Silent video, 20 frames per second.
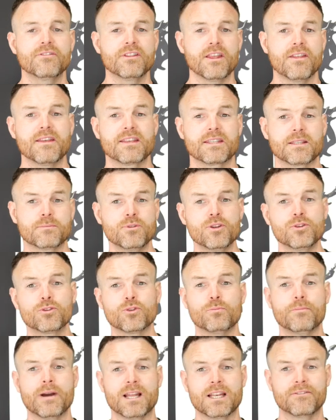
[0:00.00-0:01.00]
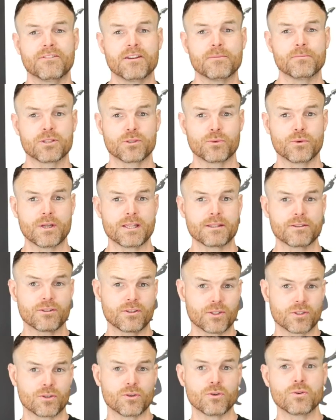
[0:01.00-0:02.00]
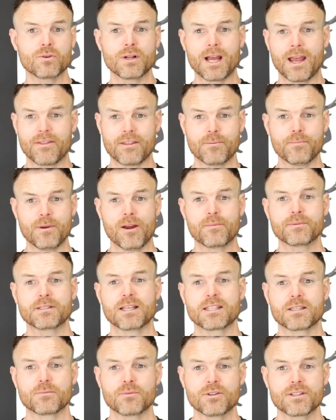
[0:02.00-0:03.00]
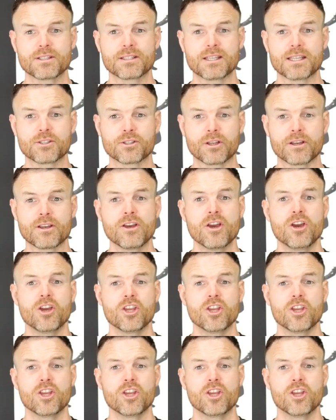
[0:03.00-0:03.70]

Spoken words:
that there's a mutual benefit between the school and the peripatetic music teacher,